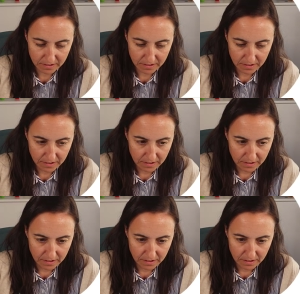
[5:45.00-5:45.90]

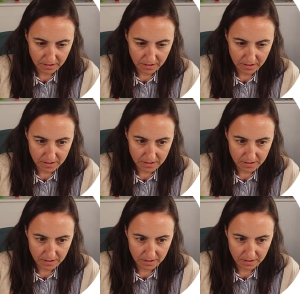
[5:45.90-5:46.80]

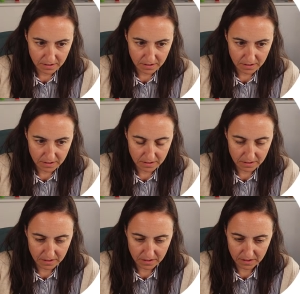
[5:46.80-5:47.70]

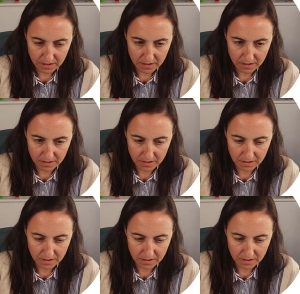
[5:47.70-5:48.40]
Nothing is said.